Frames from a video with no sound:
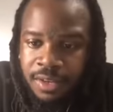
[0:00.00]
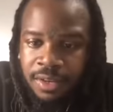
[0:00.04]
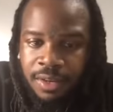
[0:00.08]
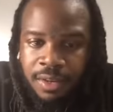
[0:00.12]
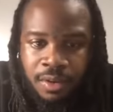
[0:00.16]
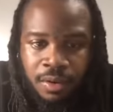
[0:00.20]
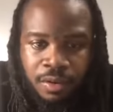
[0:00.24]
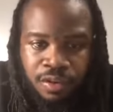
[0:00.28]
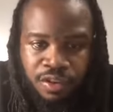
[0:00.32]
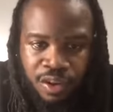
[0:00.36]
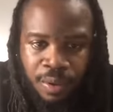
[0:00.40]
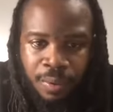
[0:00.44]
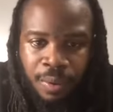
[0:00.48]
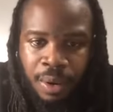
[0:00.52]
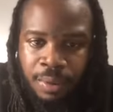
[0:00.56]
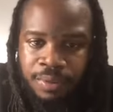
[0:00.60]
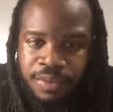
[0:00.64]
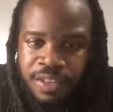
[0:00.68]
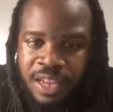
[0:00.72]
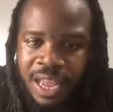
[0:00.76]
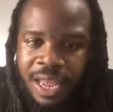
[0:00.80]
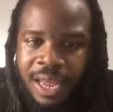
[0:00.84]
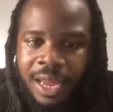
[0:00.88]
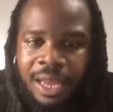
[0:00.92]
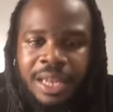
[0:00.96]
You see what I'm
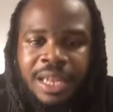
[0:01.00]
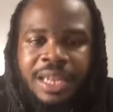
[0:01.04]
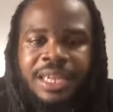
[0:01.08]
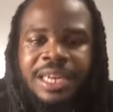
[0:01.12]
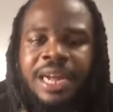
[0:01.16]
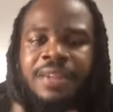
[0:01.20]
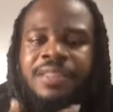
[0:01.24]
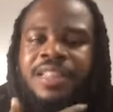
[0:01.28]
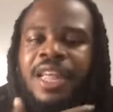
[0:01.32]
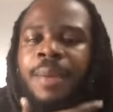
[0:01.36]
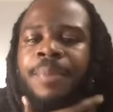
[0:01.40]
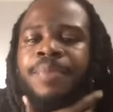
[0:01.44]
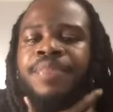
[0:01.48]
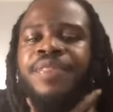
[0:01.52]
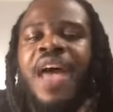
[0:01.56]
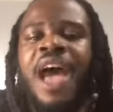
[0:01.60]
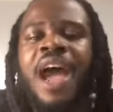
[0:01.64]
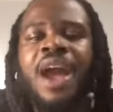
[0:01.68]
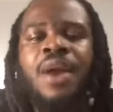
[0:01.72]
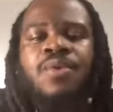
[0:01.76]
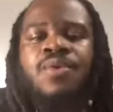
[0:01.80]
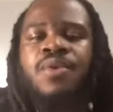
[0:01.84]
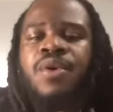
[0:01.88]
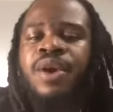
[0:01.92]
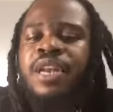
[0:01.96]
saying? Clean out that
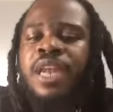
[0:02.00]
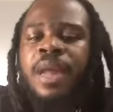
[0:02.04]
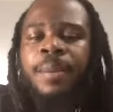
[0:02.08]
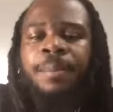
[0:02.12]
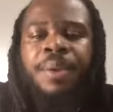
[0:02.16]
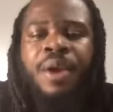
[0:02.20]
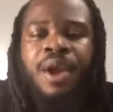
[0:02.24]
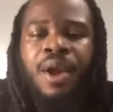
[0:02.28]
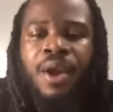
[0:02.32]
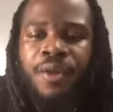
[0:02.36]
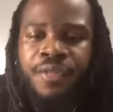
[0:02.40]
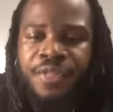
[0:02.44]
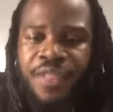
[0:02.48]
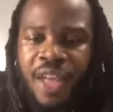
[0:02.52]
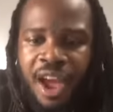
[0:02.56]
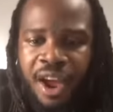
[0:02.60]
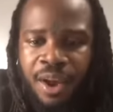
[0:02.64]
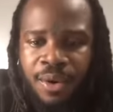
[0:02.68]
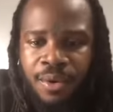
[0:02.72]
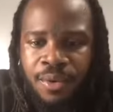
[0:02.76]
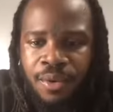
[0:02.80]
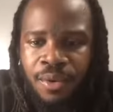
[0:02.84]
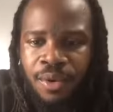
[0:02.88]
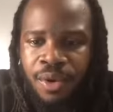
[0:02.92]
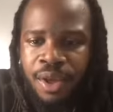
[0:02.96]
thyroid, that
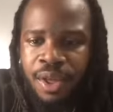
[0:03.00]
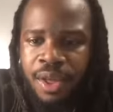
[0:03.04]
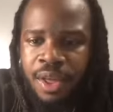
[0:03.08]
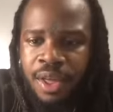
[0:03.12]
parathyroid.